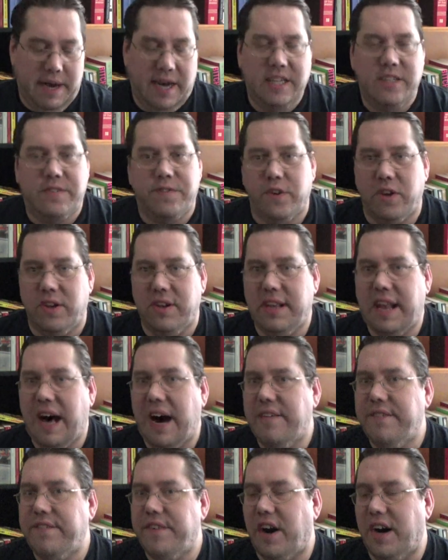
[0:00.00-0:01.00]
As for
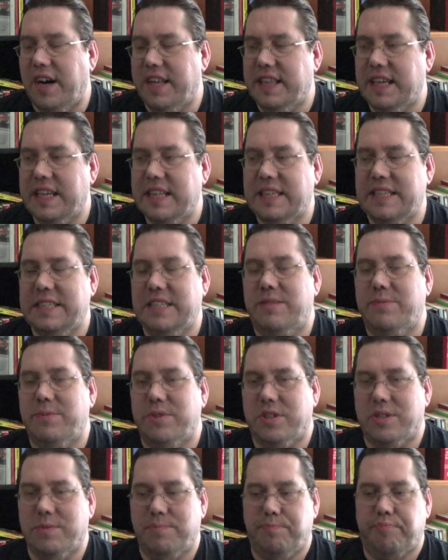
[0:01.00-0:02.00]
Love, I think this
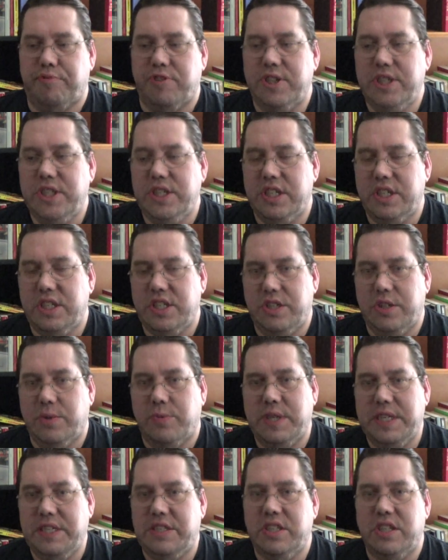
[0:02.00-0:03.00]
was a brilliant
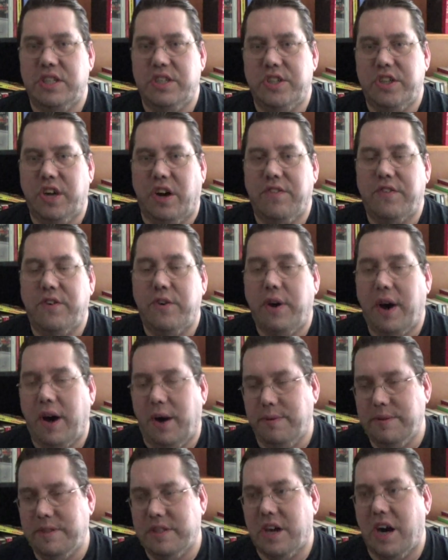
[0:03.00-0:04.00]
Norwegian novel. I
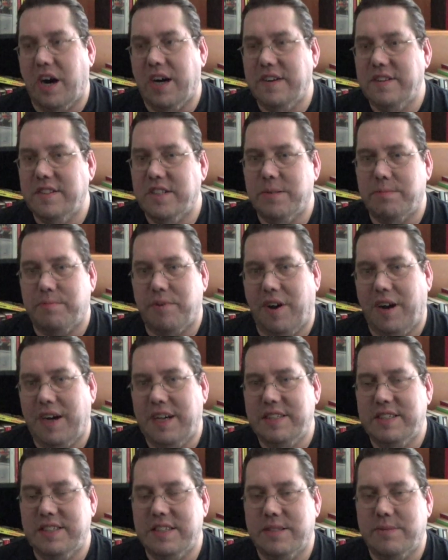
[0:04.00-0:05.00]
was kind of
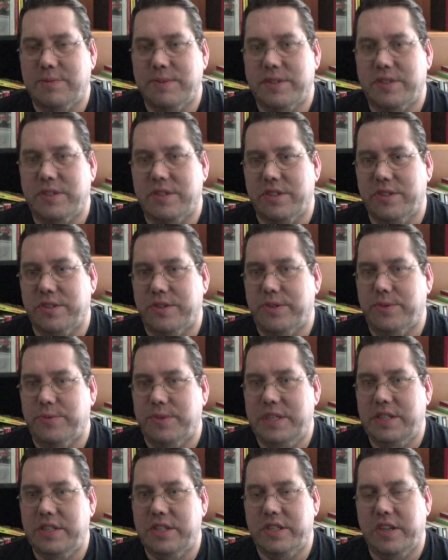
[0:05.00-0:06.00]
surprised this was the
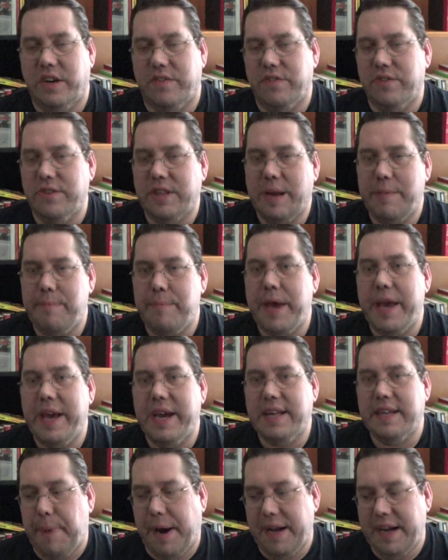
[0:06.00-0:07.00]
Norwegian novel they
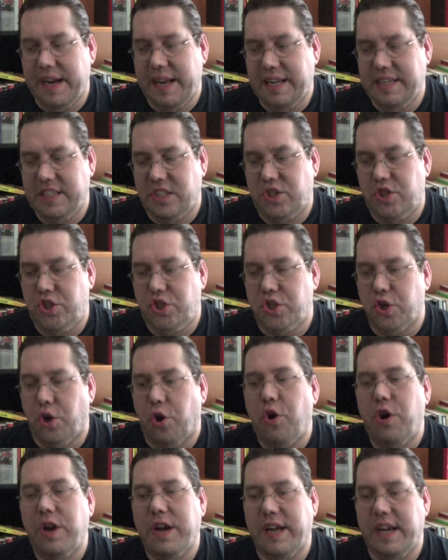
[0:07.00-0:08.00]
picked, but it's
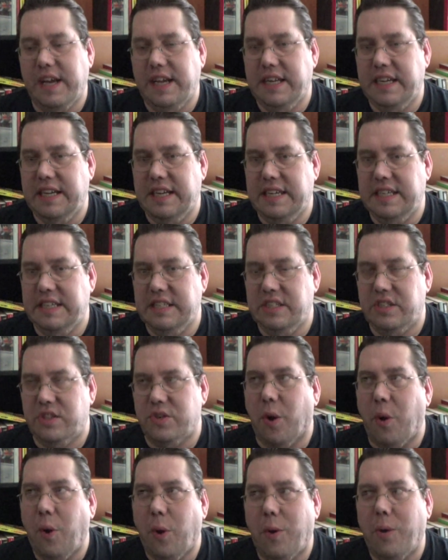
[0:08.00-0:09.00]
short, it is
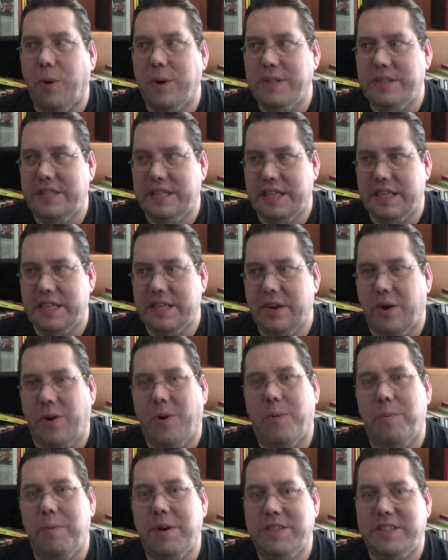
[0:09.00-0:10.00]
haunting,
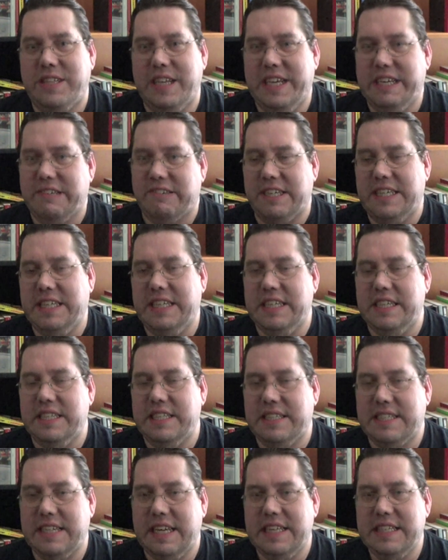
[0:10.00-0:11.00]
almost eerie in a
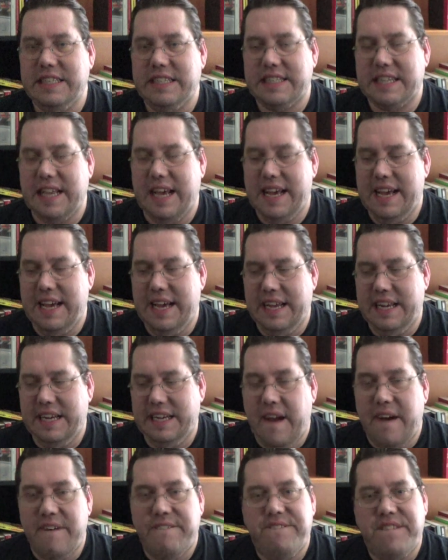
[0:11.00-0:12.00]
sense
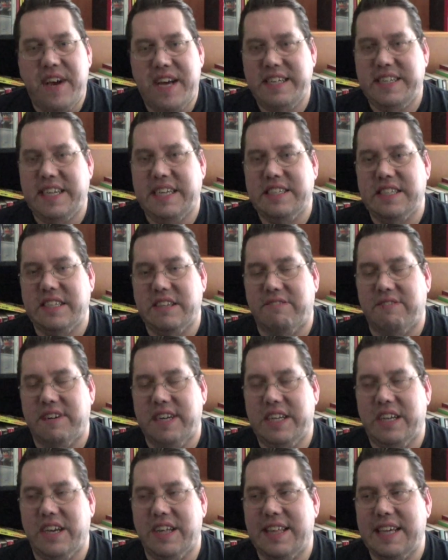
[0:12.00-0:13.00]
a fantastic
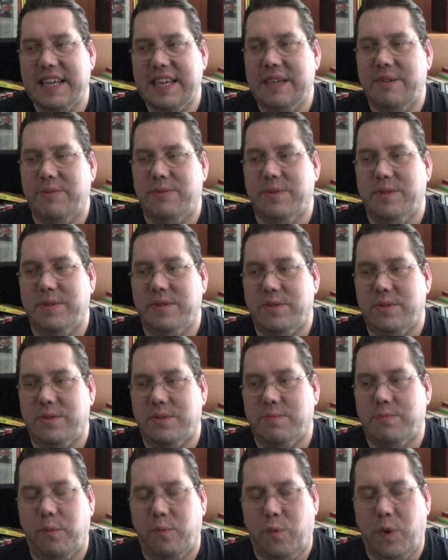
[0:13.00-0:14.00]
read. I think it
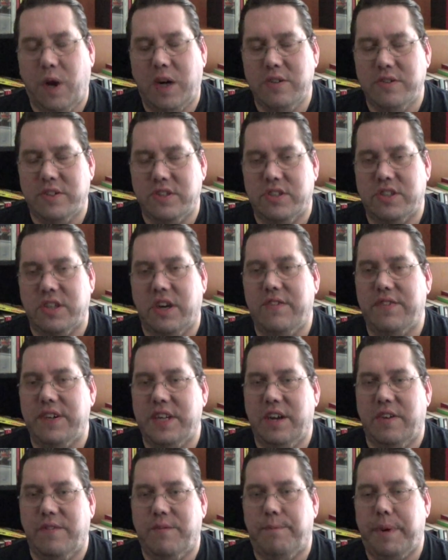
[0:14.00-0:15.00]
was well
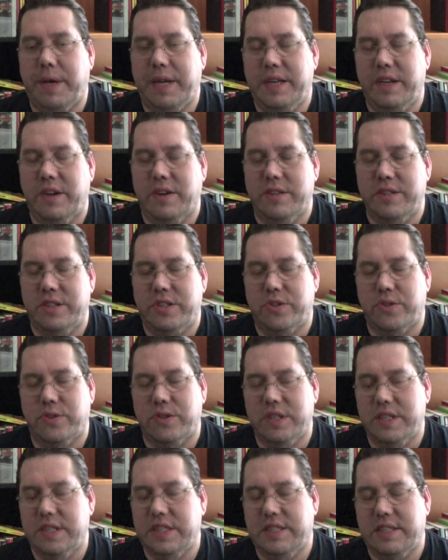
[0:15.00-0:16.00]
deserving of being on the
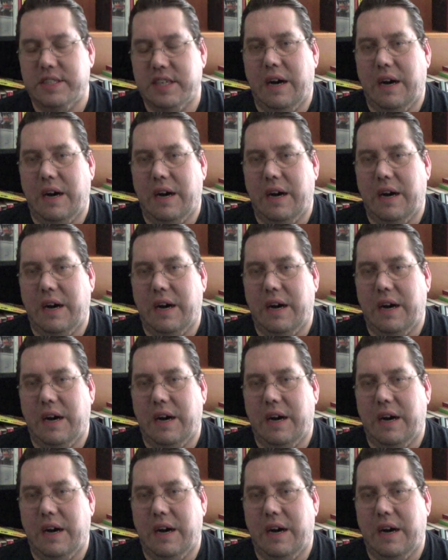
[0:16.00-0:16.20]
shortlist.